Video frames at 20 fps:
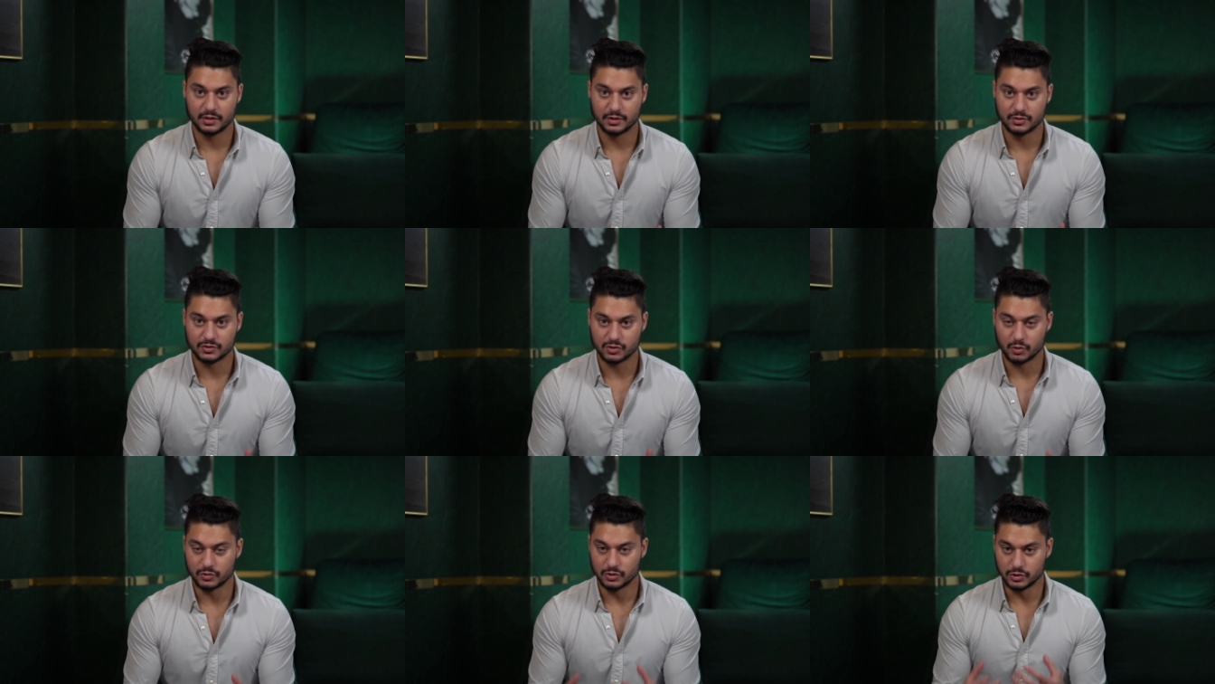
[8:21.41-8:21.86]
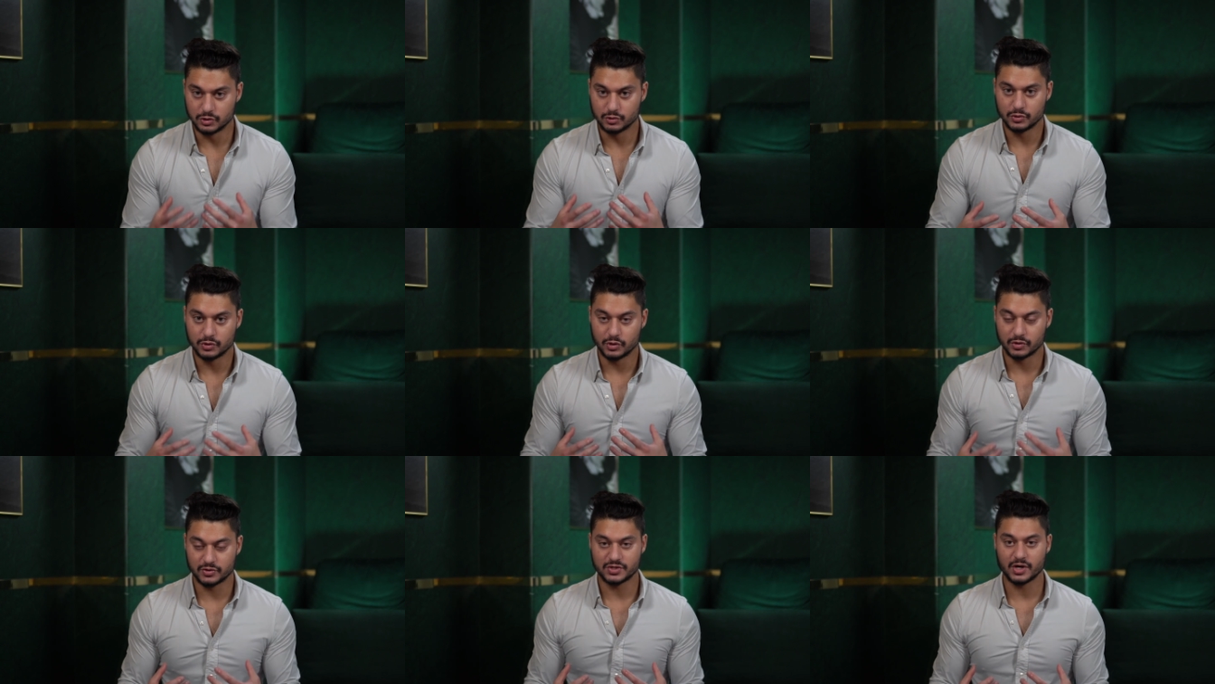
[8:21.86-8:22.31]
So you
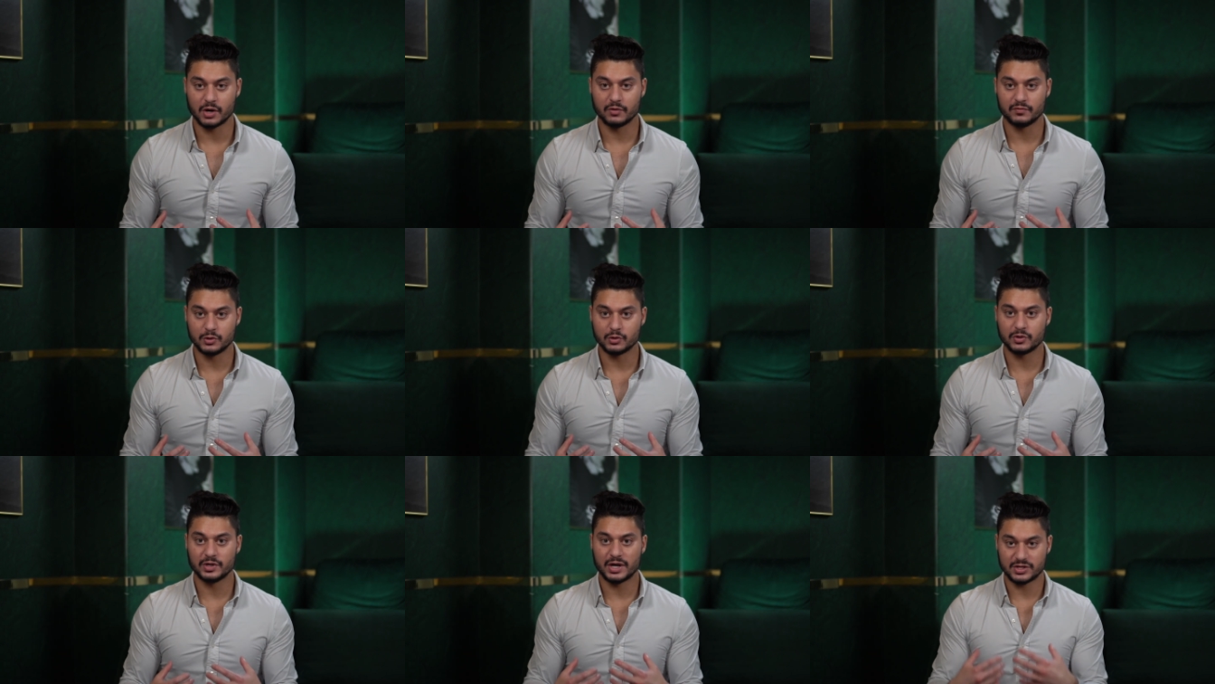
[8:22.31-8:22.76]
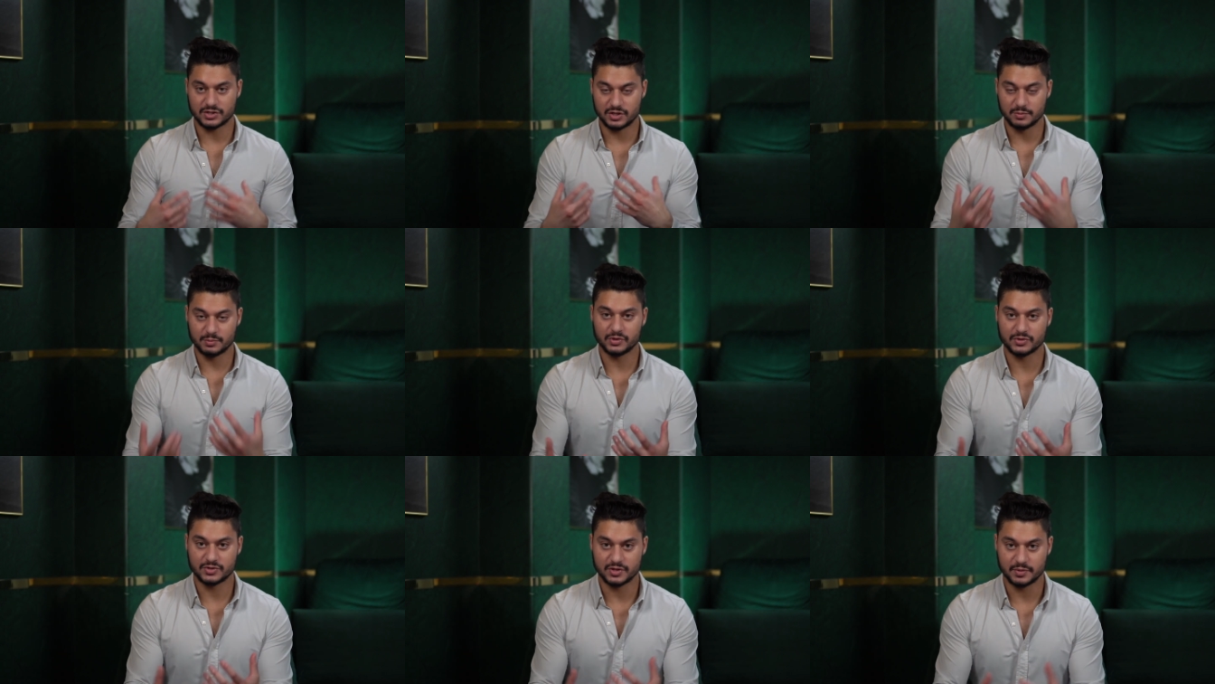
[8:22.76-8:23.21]
yourself, you can actually
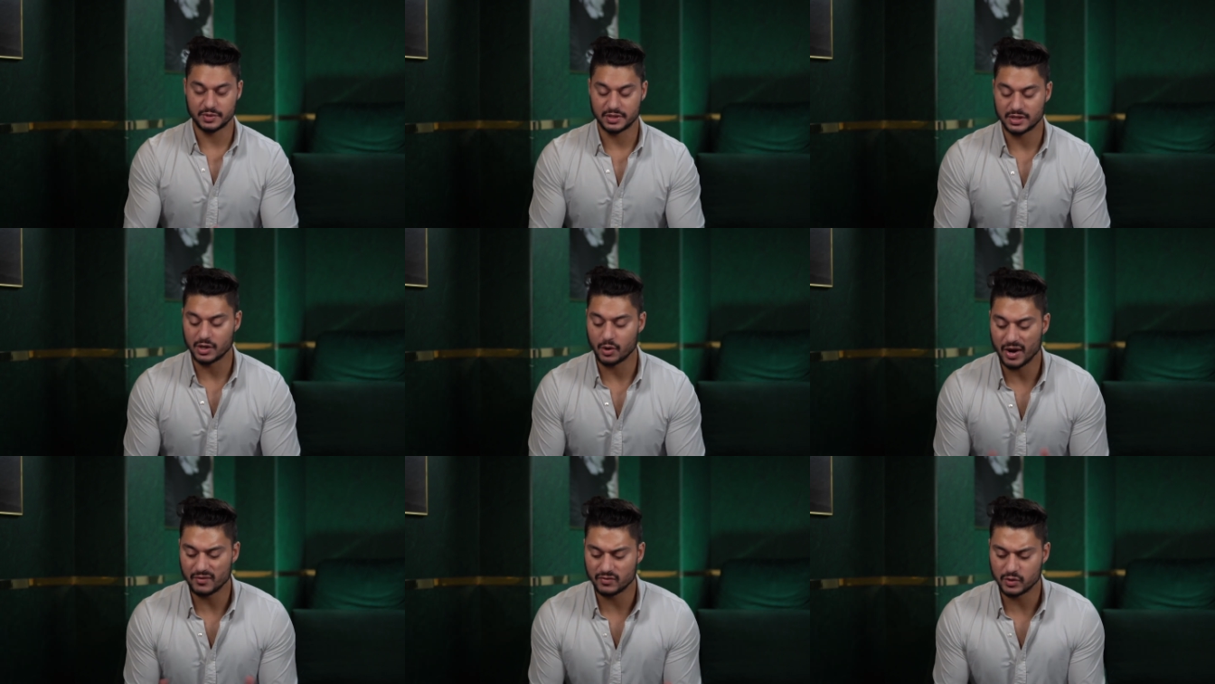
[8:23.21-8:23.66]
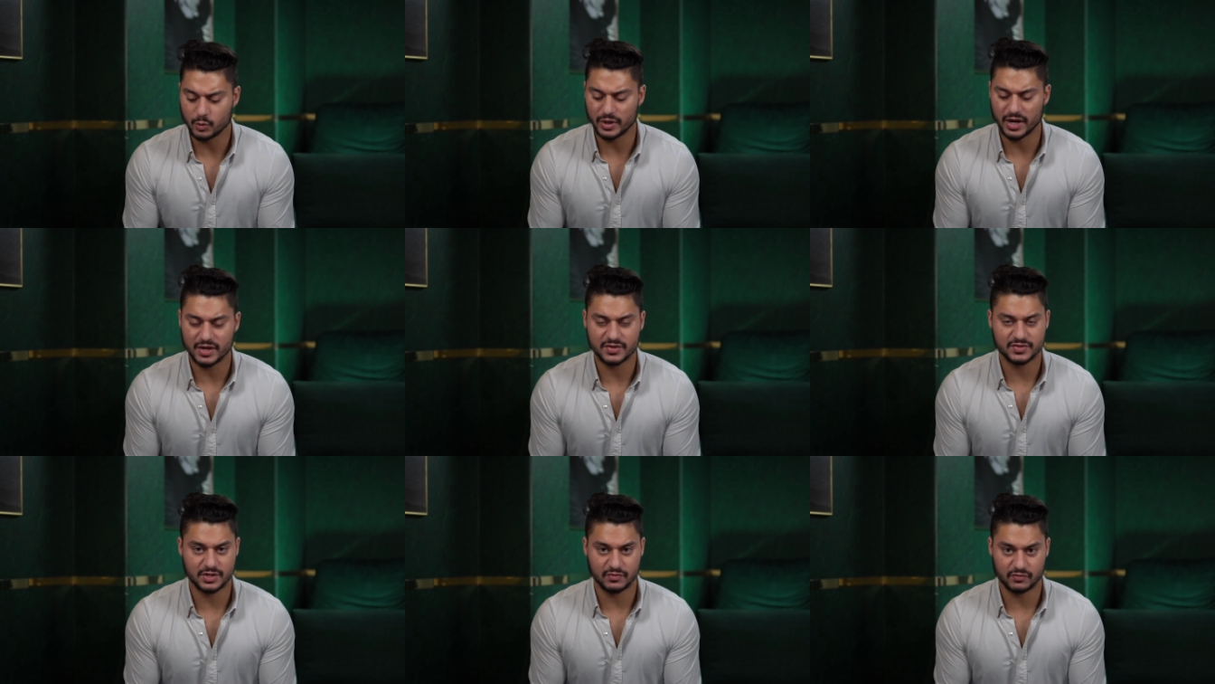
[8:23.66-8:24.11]
build something. Now, everyone
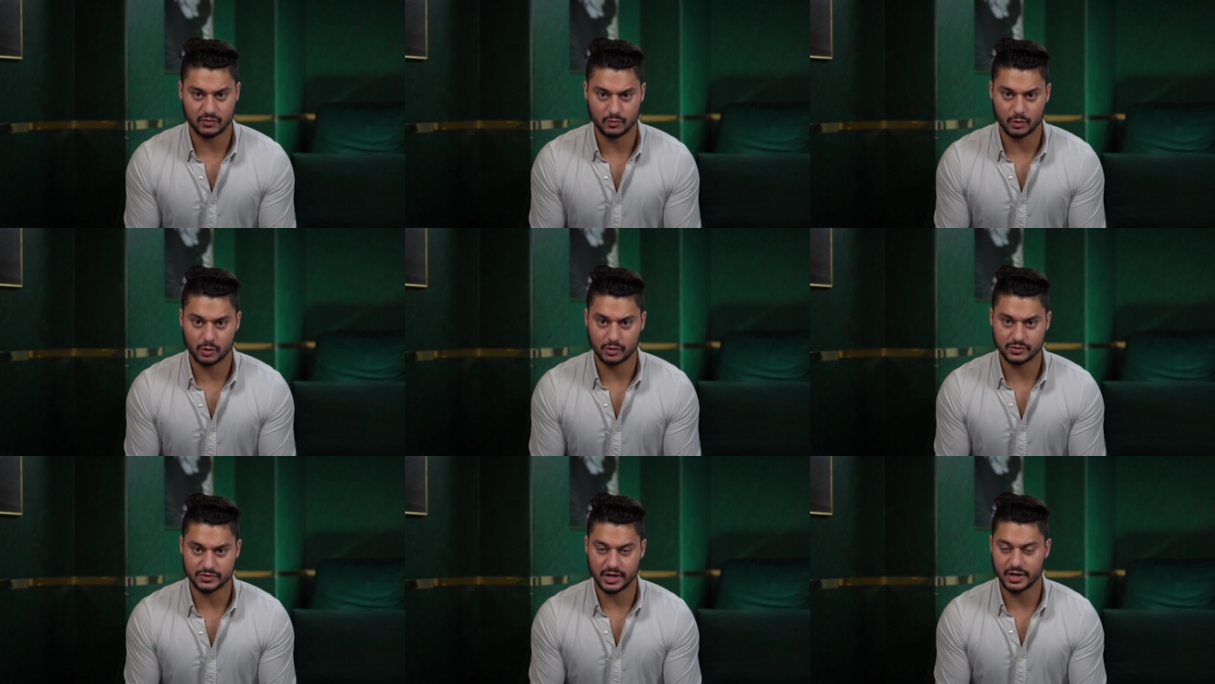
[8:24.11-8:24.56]
has different roles.